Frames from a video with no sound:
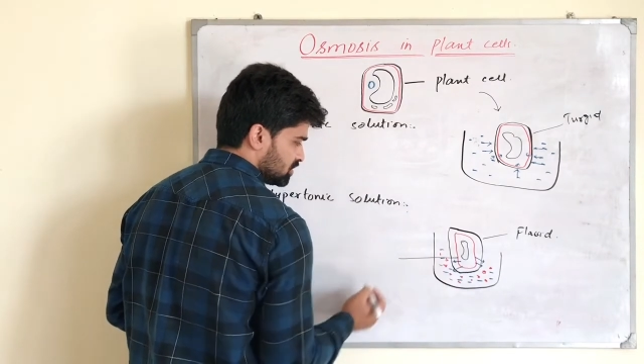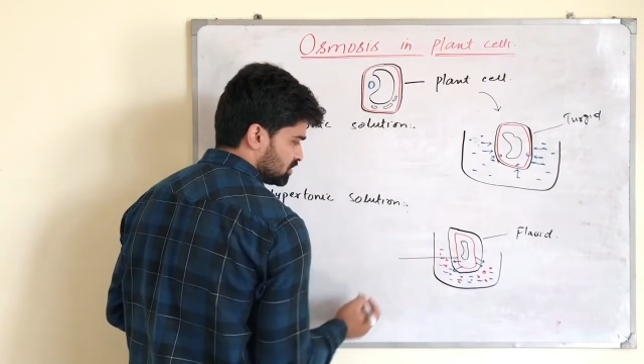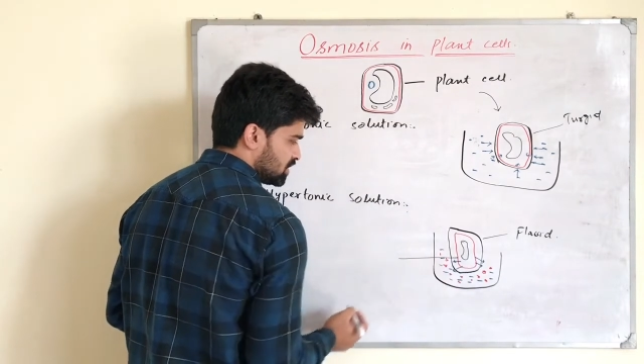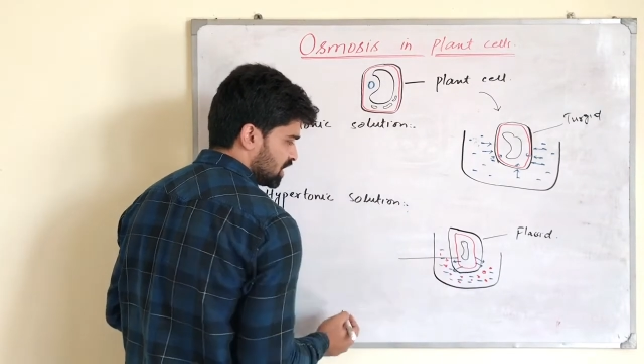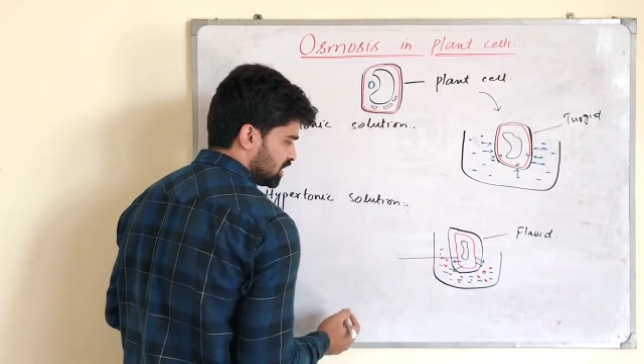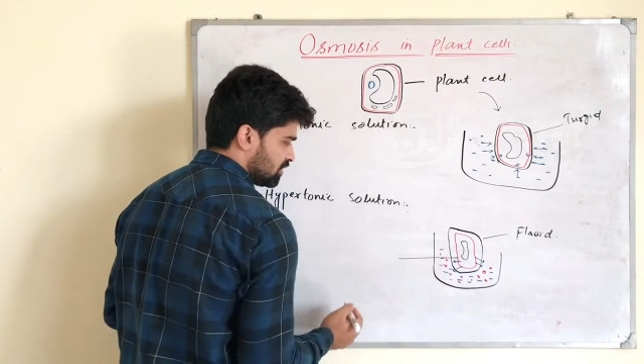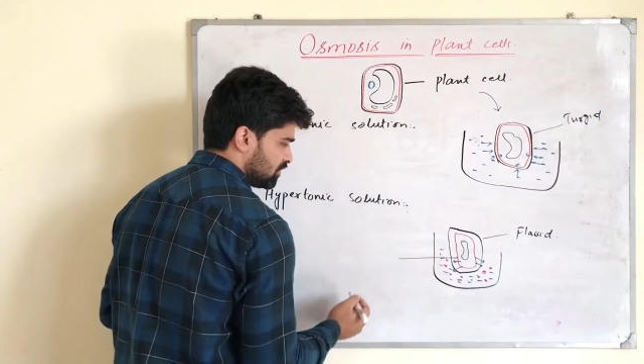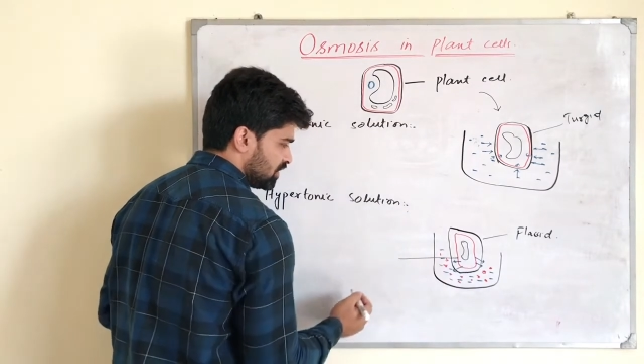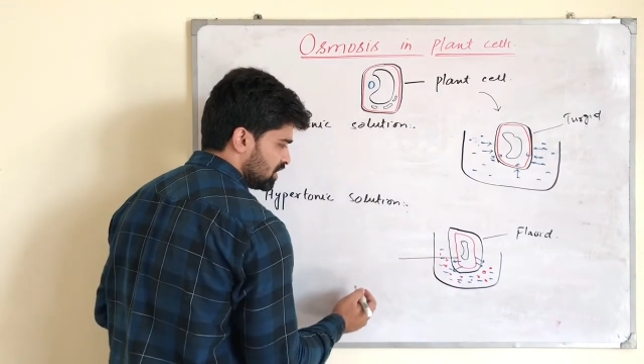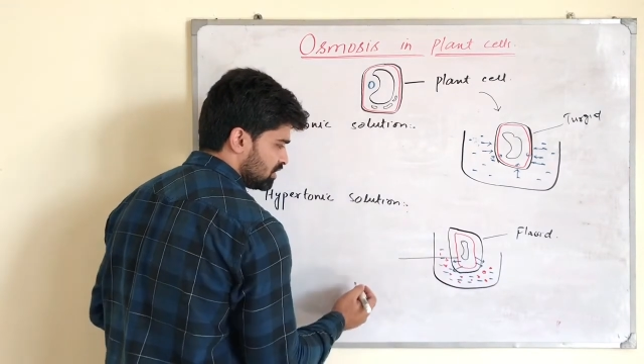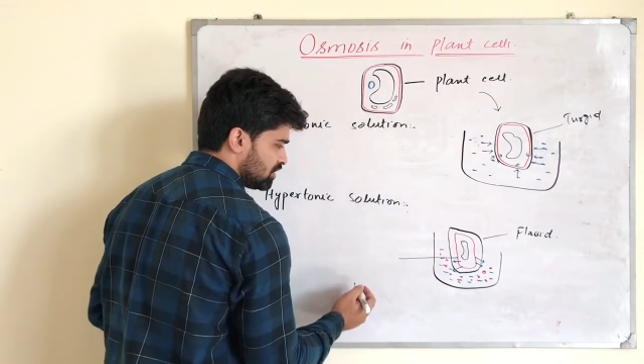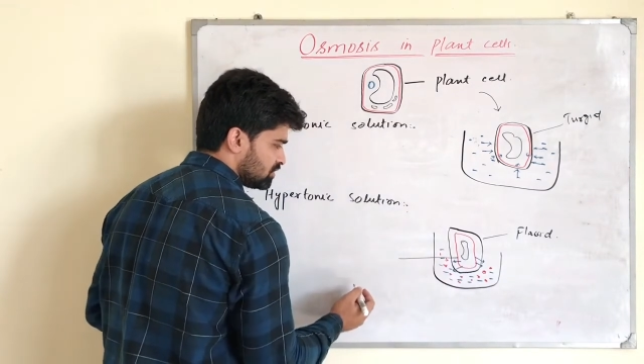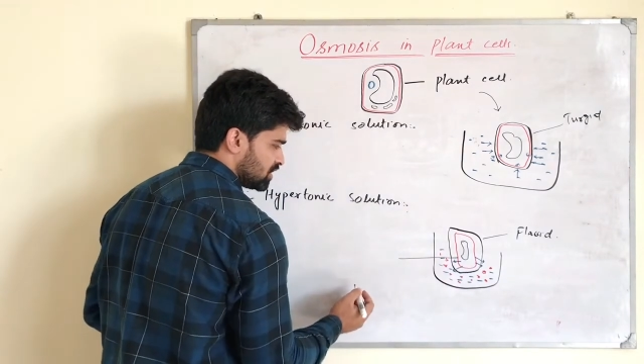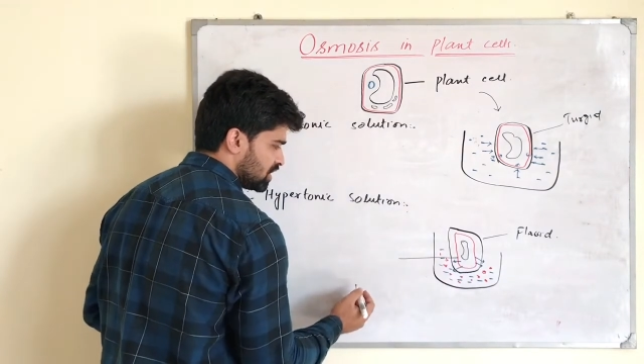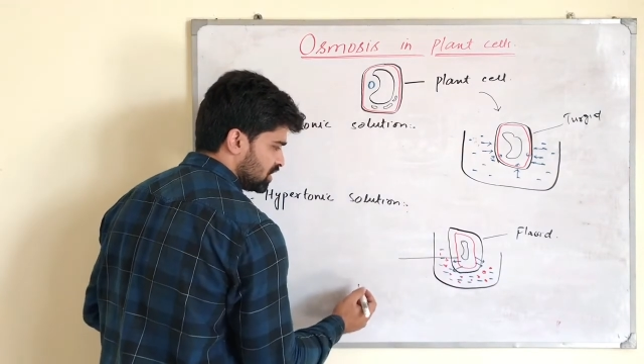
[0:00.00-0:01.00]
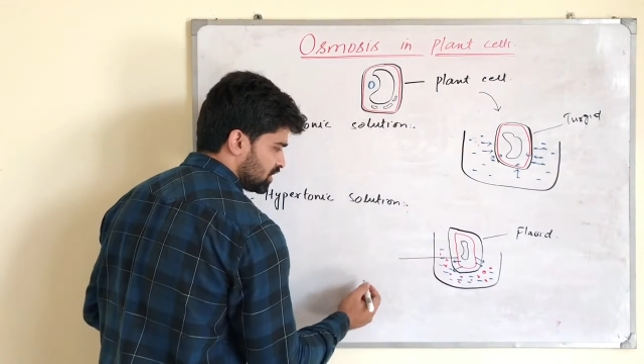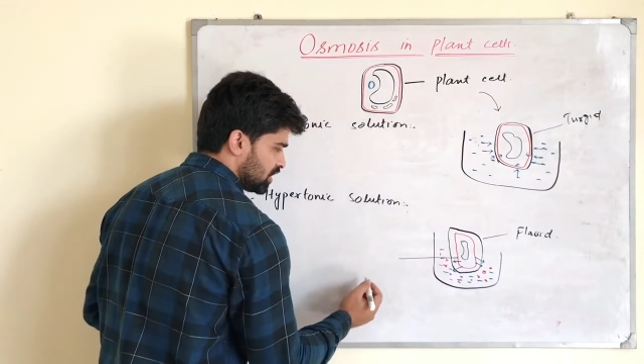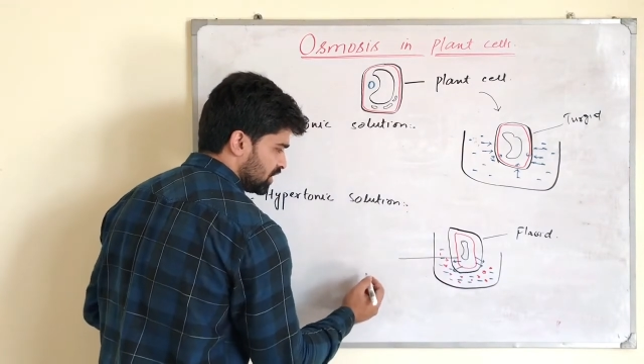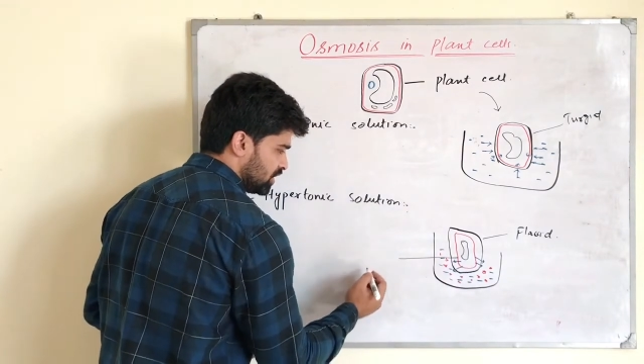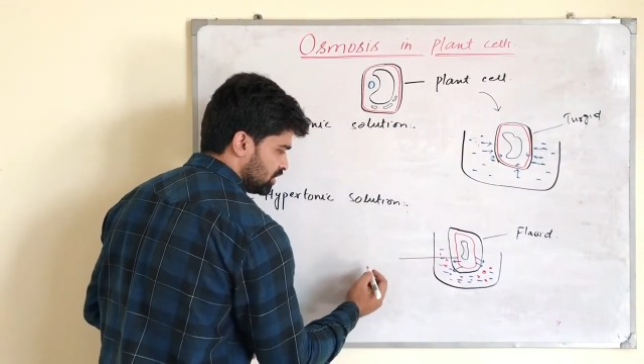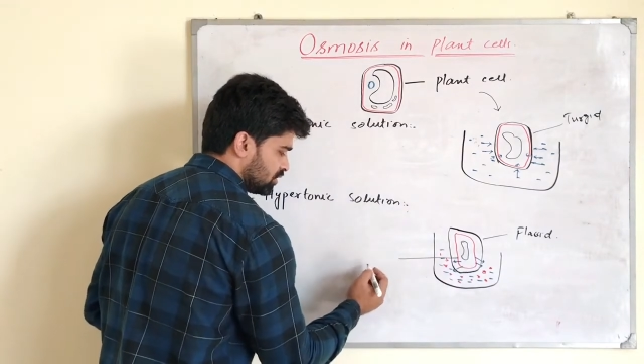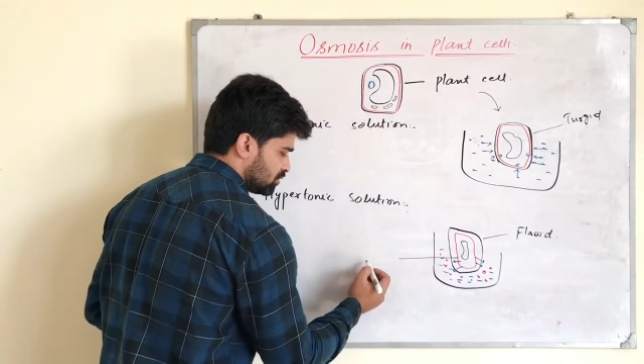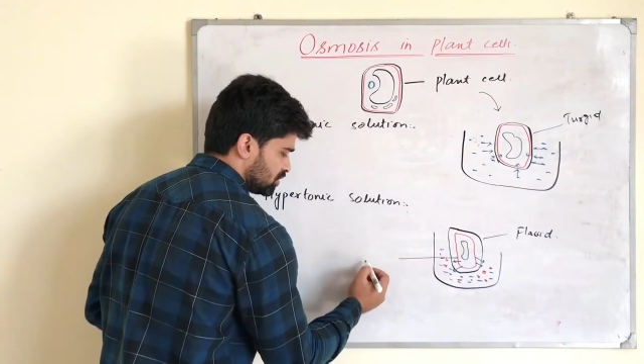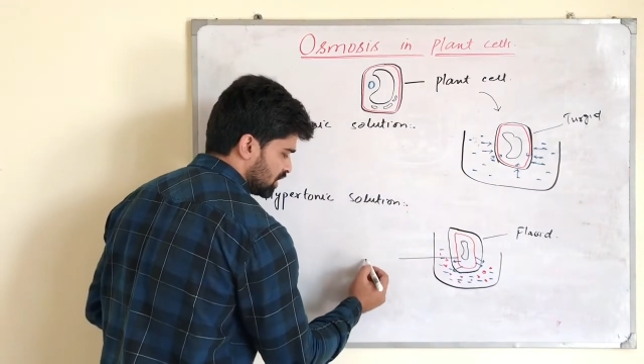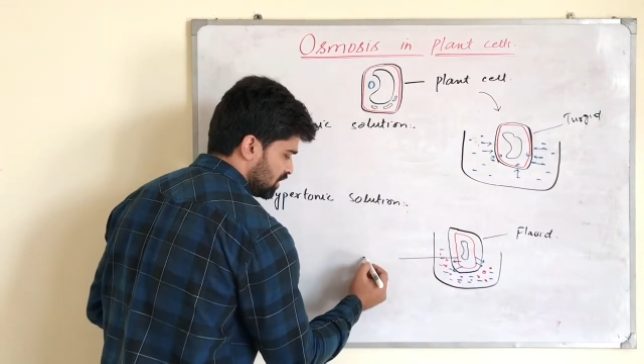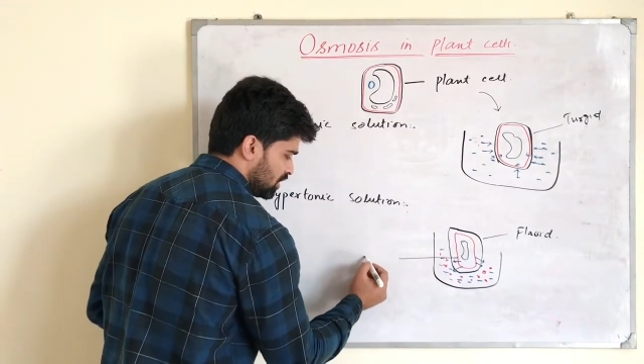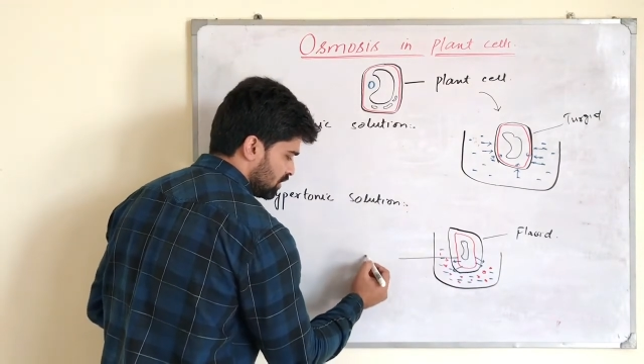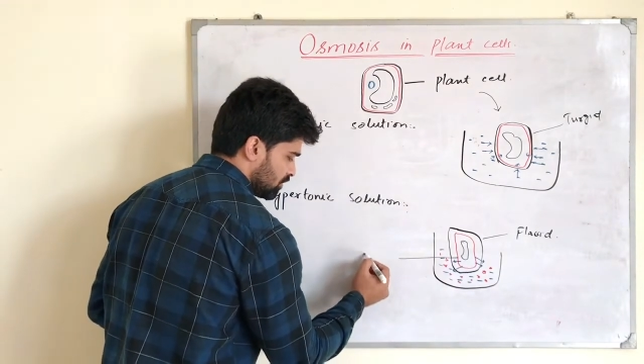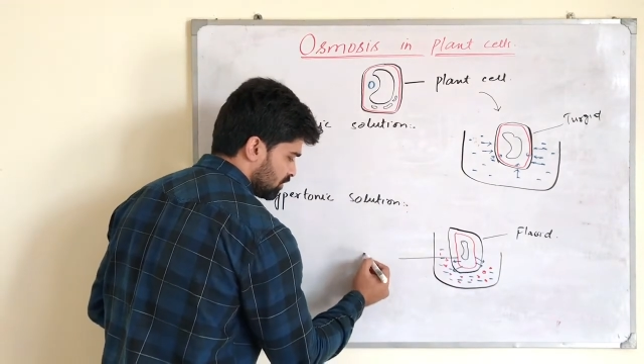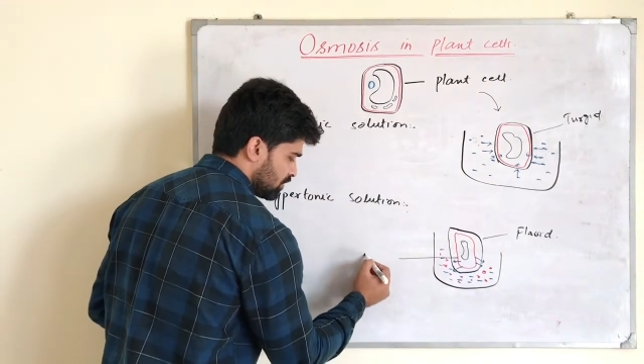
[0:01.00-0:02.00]
That will result into
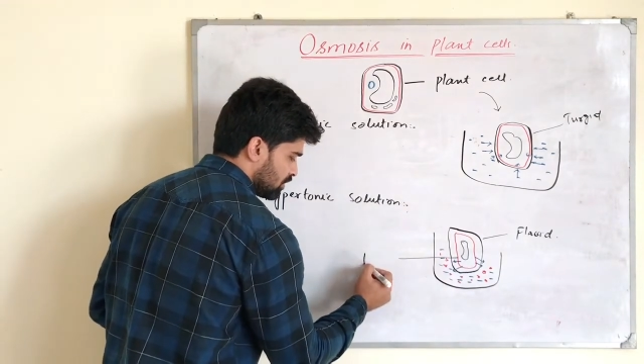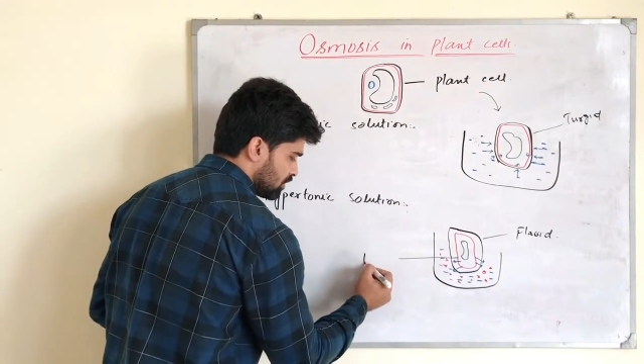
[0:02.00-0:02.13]
the